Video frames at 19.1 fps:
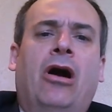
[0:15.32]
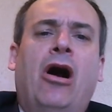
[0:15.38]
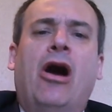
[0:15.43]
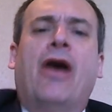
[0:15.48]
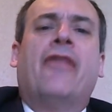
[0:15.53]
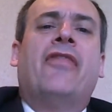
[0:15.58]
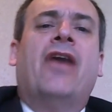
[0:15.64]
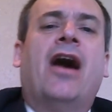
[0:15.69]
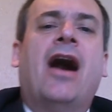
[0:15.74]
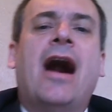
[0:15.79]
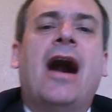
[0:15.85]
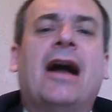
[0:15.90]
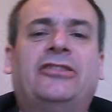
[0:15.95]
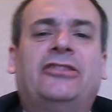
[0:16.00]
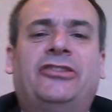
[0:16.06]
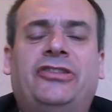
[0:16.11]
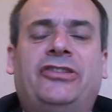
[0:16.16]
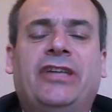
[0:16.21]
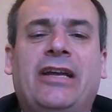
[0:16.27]
on the
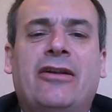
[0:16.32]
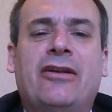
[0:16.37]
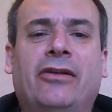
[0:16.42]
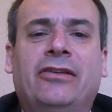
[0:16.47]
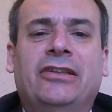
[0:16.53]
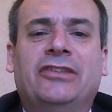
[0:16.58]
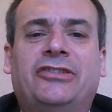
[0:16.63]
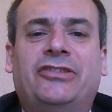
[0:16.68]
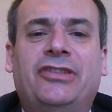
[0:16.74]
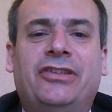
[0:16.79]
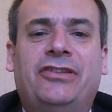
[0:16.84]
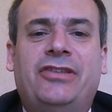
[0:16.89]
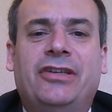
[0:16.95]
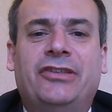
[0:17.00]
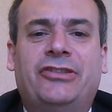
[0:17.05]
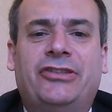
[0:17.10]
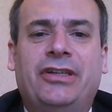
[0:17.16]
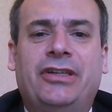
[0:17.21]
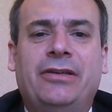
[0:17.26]
hot seat on this
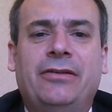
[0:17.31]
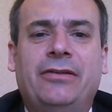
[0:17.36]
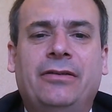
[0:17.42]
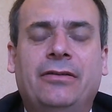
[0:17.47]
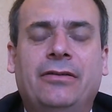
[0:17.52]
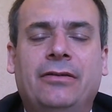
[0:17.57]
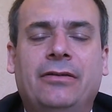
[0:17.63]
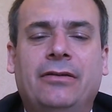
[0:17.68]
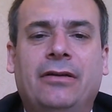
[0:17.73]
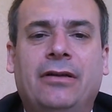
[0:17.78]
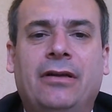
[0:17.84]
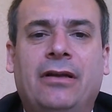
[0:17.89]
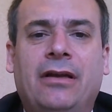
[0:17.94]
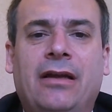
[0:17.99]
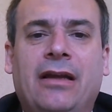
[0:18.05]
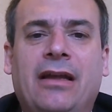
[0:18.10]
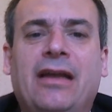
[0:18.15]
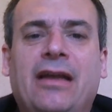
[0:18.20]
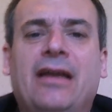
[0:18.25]
edition
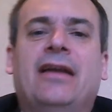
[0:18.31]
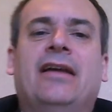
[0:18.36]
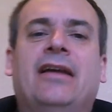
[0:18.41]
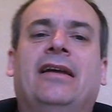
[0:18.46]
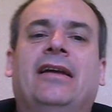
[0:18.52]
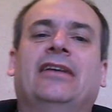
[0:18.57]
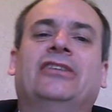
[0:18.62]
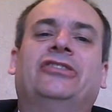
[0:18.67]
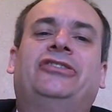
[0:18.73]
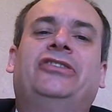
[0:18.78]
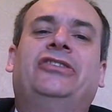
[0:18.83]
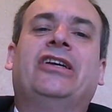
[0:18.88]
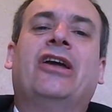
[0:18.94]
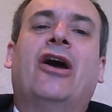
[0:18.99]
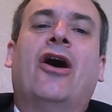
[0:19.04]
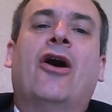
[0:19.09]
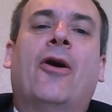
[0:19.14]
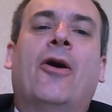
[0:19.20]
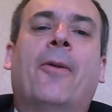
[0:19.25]
is
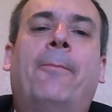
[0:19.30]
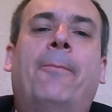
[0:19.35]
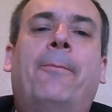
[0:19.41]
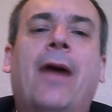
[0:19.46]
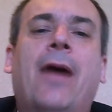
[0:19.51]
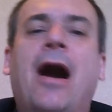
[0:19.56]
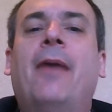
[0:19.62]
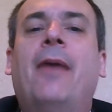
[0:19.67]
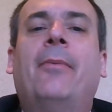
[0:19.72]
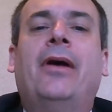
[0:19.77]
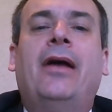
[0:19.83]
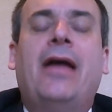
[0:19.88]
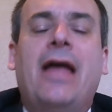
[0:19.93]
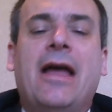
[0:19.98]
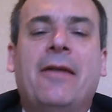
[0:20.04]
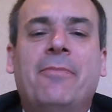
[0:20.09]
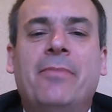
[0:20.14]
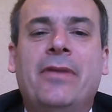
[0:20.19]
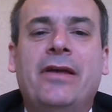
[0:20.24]
the Obama
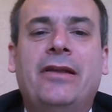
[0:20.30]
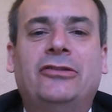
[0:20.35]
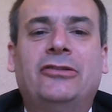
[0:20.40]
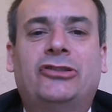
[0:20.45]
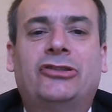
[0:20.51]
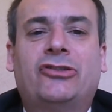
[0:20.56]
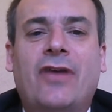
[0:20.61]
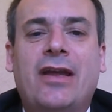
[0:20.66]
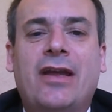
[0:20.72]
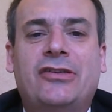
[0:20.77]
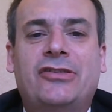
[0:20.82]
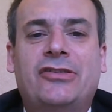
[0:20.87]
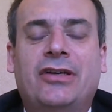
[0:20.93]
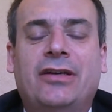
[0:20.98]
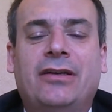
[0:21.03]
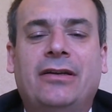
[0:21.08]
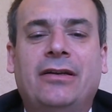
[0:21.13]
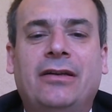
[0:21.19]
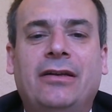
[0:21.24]

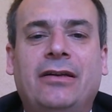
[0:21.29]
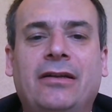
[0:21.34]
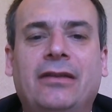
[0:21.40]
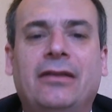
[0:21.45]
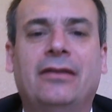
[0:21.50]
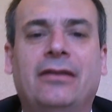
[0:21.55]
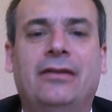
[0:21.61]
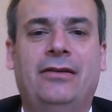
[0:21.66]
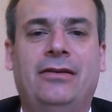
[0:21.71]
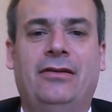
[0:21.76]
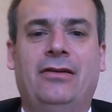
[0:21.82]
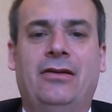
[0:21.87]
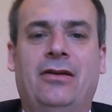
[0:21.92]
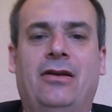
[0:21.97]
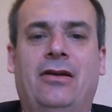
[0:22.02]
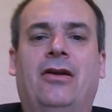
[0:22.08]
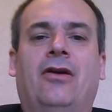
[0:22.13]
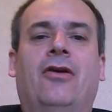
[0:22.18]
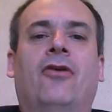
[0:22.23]
administration
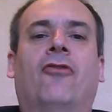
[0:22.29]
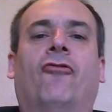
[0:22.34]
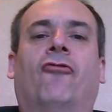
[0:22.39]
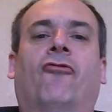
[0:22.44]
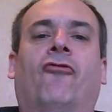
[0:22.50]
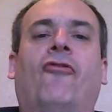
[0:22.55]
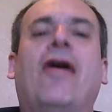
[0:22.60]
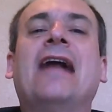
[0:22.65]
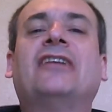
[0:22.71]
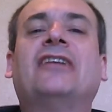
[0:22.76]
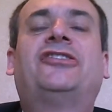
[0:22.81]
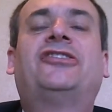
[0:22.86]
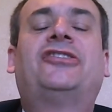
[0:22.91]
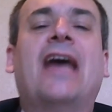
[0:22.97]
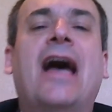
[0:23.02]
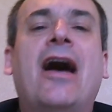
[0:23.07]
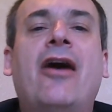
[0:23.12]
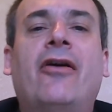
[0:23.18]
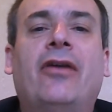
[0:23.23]
rats
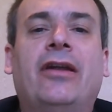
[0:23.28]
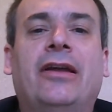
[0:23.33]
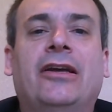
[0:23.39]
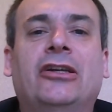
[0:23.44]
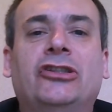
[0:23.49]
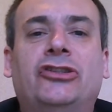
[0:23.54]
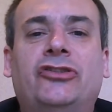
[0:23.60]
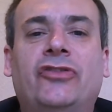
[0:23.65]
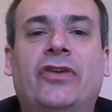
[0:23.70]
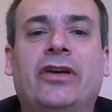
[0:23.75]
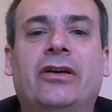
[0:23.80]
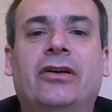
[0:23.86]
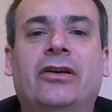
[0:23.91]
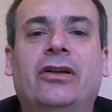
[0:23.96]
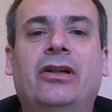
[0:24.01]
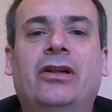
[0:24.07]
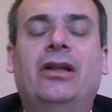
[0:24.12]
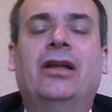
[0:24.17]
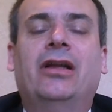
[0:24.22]
out
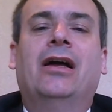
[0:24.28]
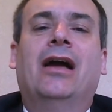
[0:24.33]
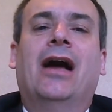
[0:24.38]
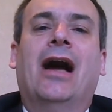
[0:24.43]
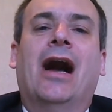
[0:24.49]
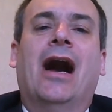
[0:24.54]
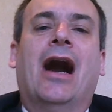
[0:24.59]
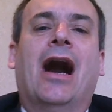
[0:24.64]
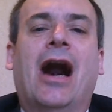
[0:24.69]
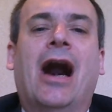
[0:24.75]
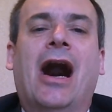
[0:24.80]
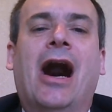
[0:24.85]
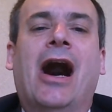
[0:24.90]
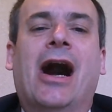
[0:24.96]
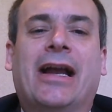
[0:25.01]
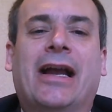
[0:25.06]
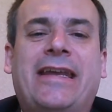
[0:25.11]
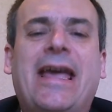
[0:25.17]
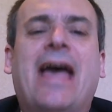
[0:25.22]
Israel
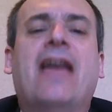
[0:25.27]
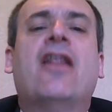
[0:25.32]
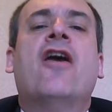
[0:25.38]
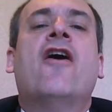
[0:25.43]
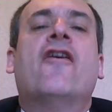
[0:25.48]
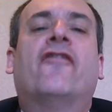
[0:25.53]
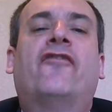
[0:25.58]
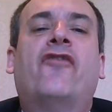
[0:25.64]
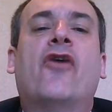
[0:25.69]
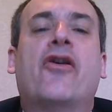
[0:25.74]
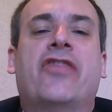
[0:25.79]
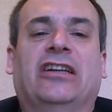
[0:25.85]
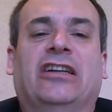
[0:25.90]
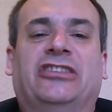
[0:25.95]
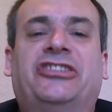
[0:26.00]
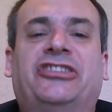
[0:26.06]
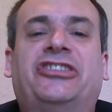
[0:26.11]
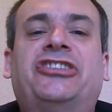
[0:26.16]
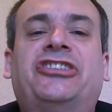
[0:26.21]
again for
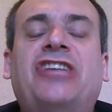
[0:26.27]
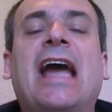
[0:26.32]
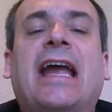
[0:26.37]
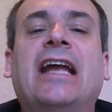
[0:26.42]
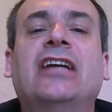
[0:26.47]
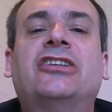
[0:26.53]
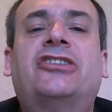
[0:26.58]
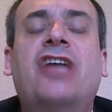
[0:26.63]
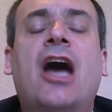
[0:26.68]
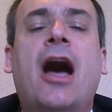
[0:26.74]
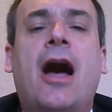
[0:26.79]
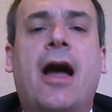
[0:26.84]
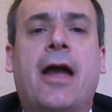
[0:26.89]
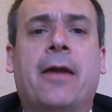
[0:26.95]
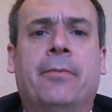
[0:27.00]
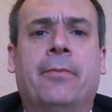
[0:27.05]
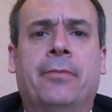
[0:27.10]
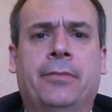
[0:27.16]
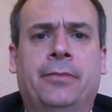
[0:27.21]
the second
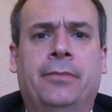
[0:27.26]
time.